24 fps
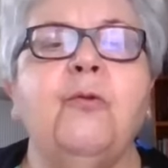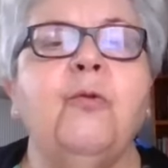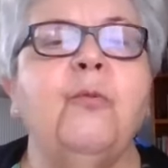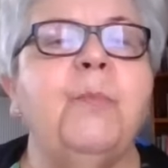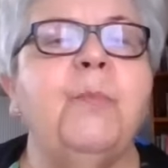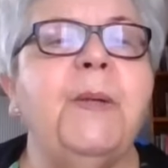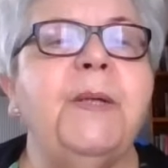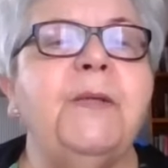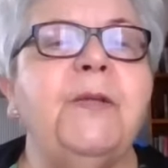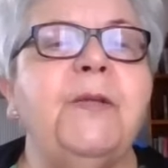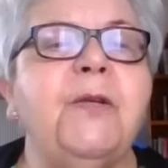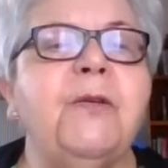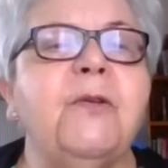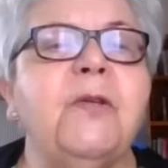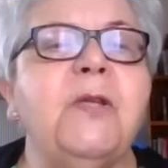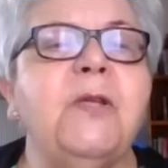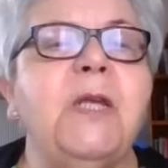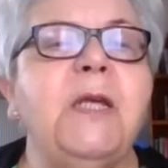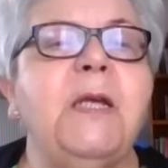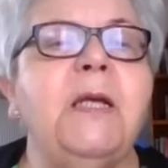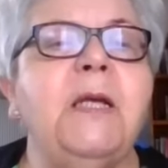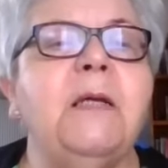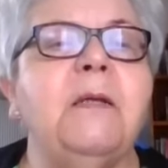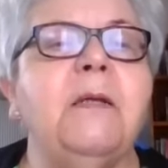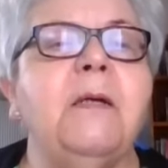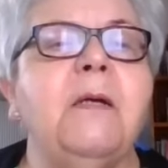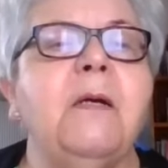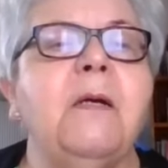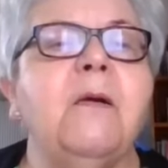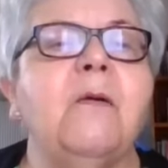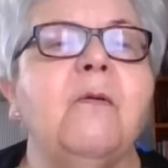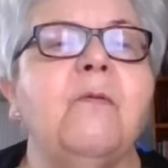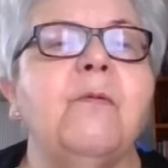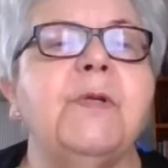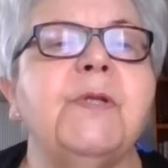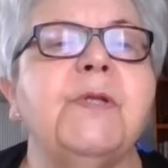to better deal
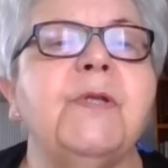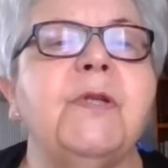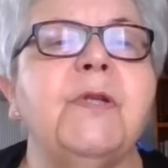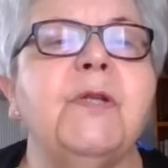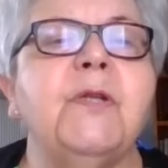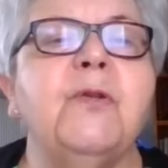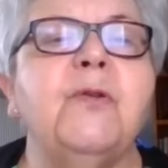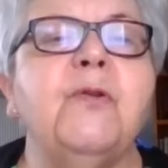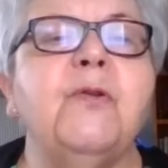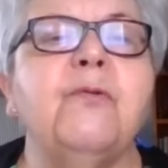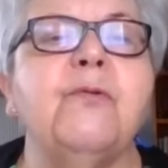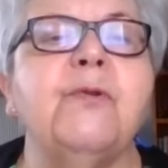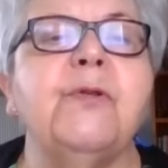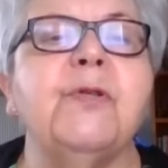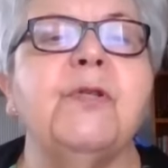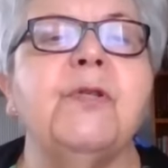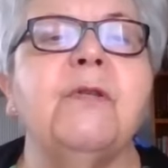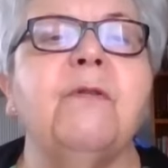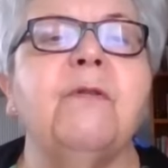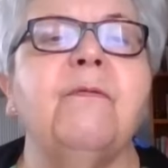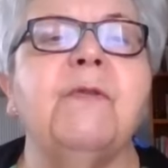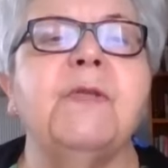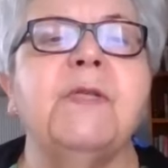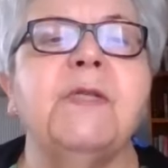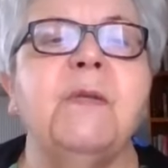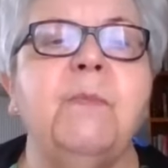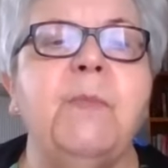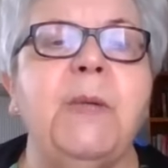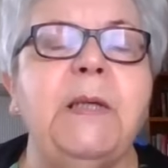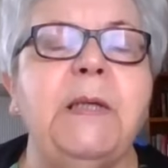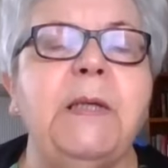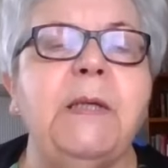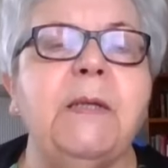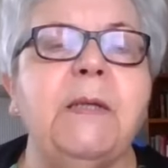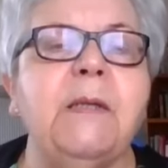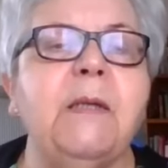with reduced
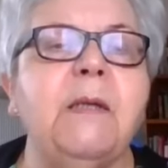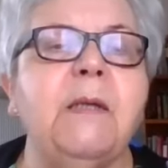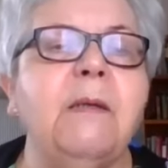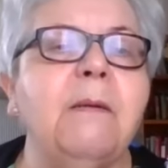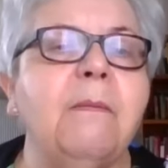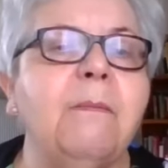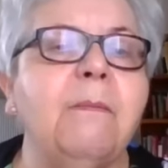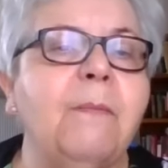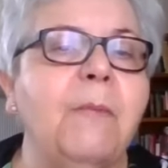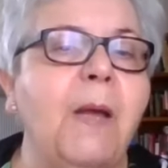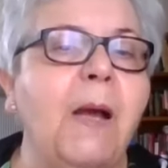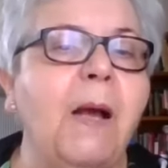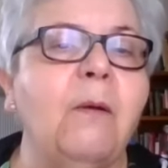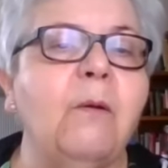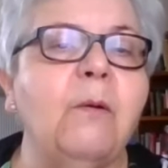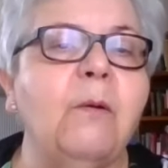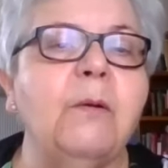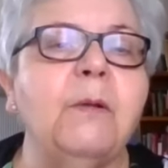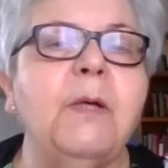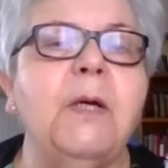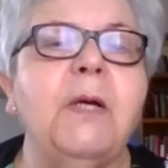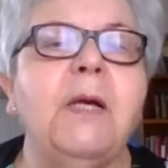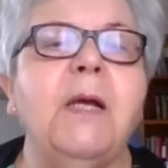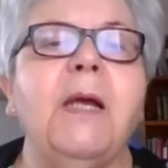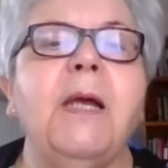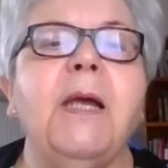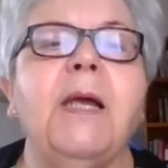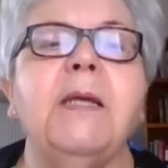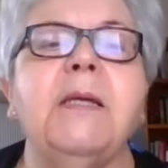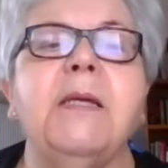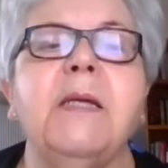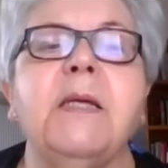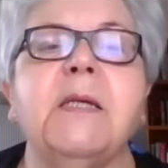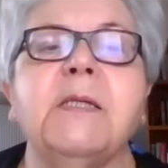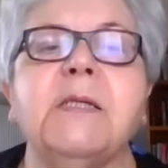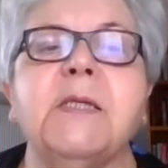visibility, owl,
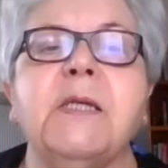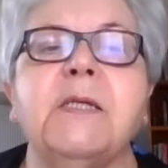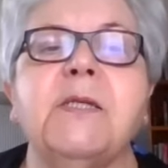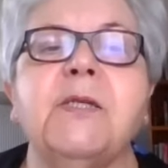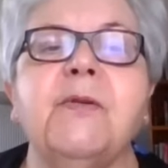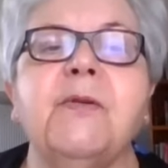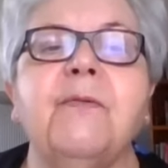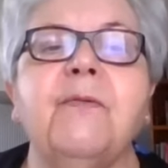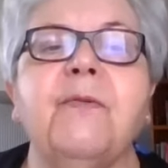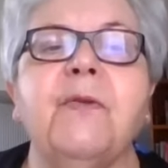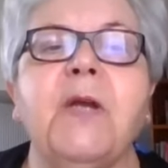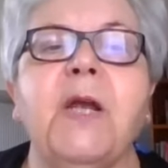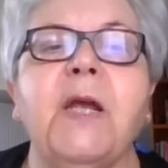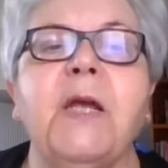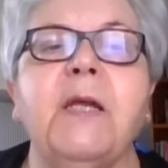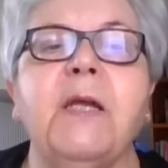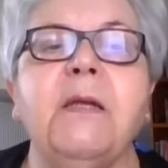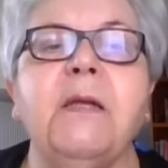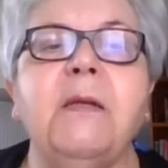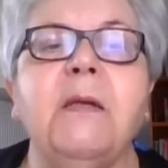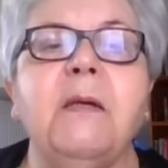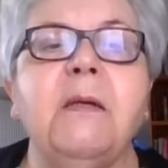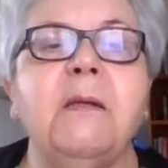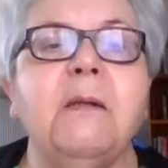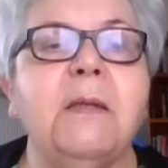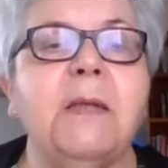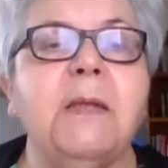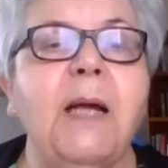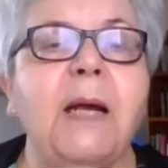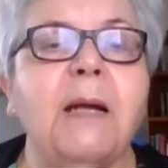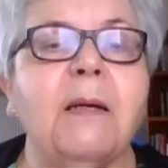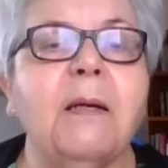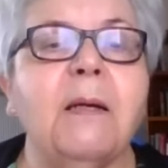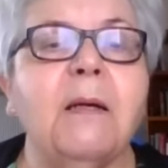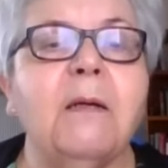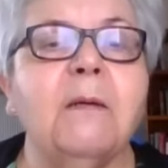and excessive rain,
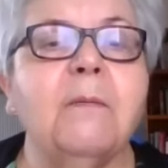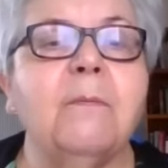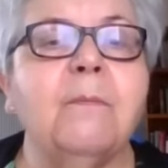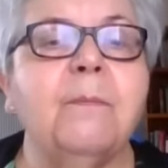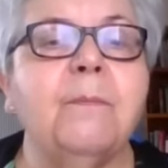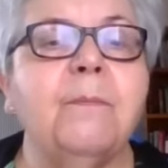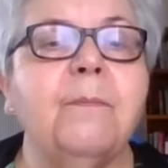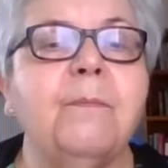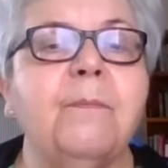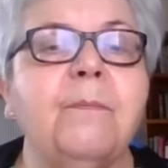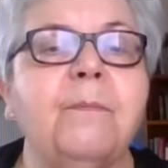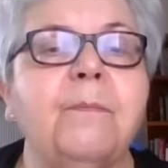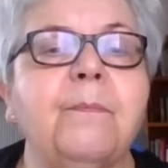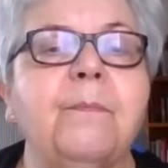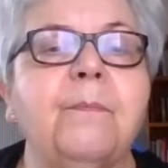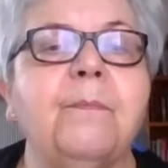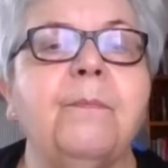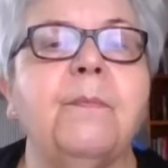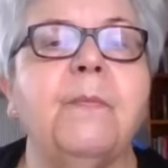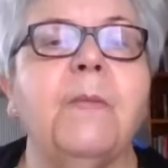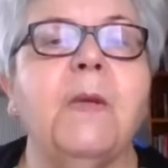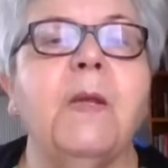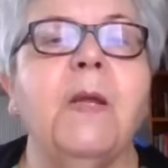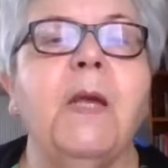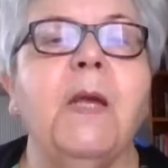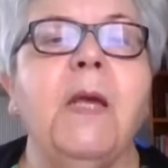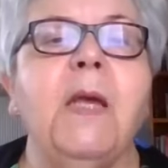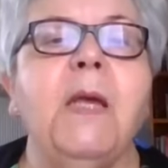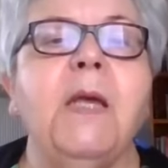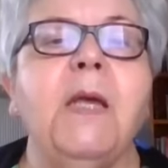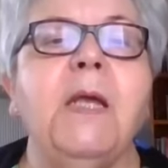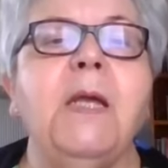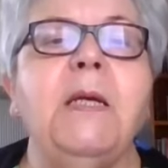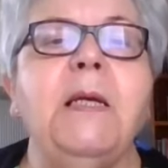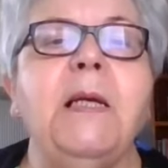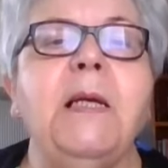duck.
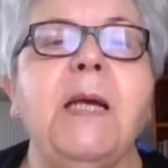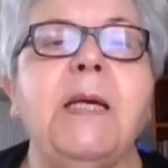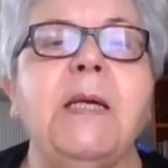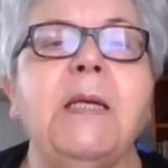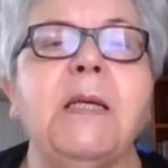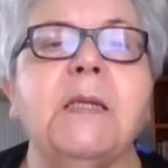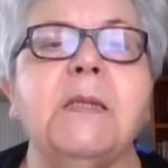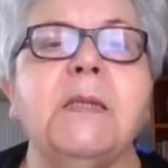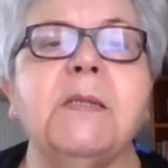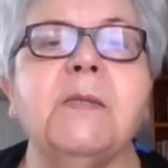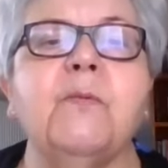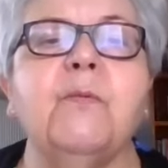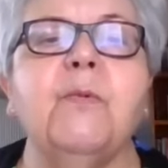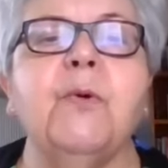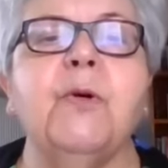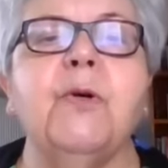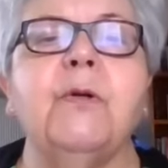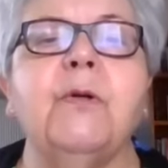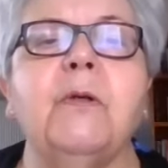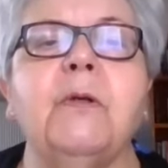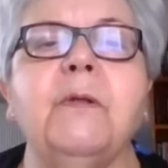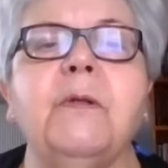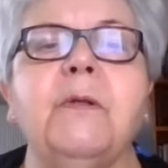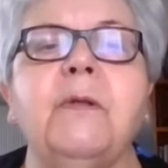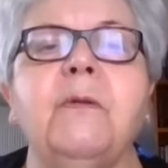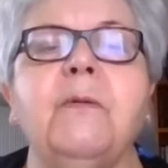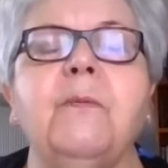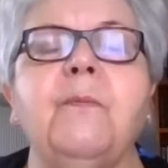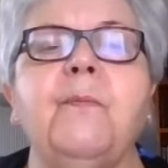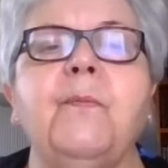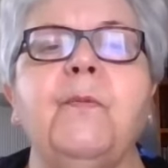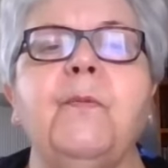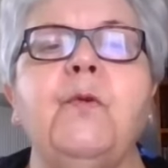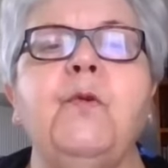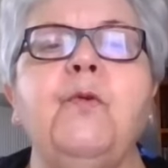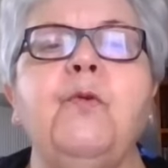In Lyra's world,
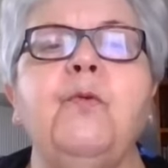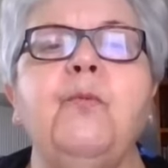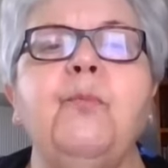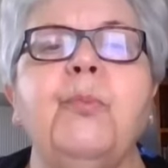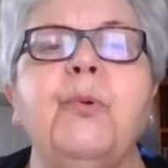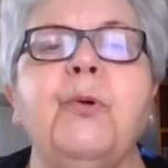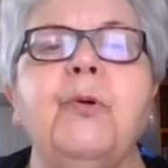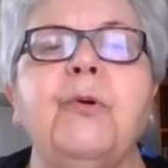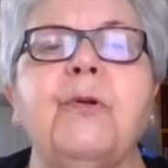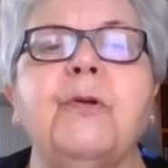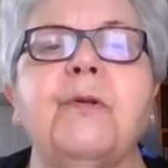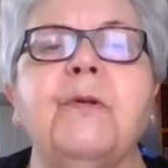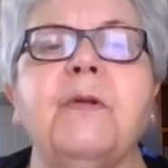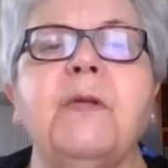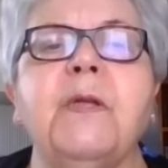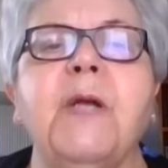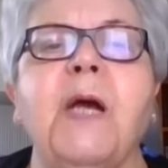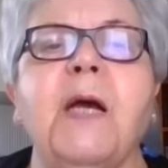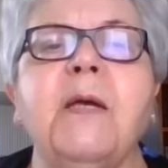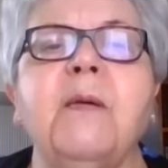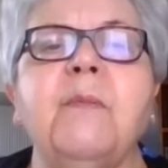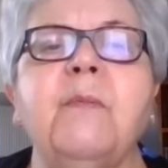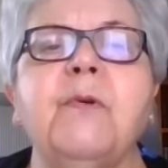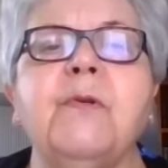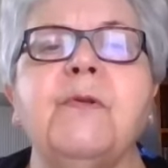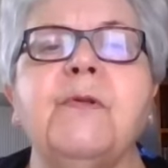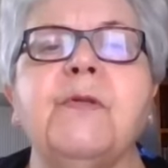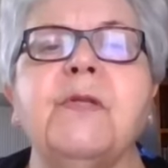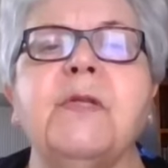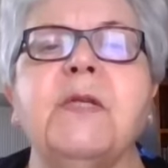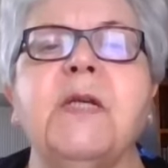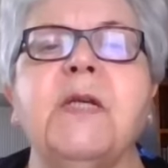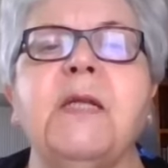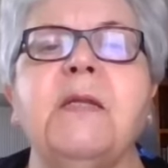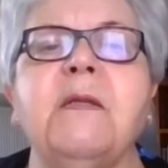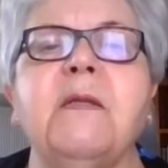newborn daemons
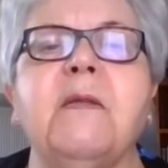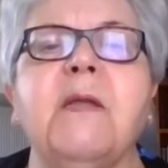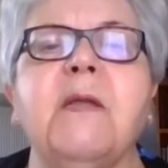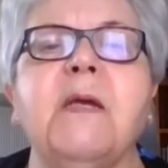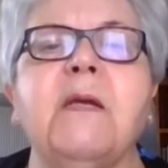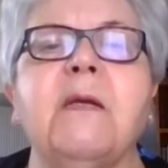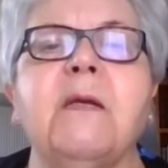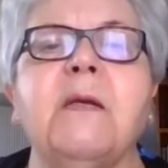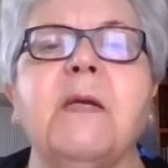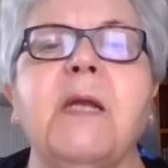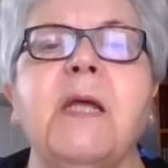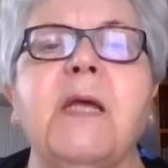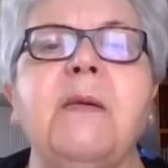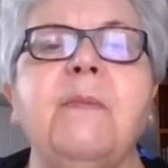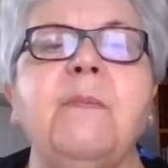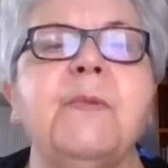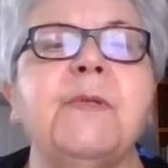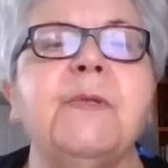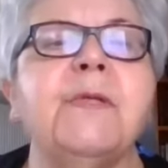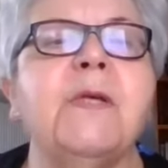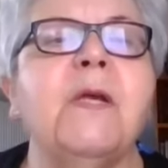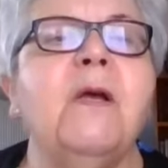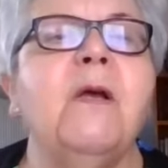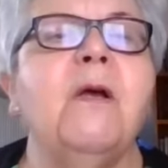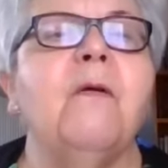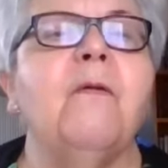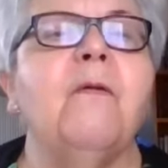get their names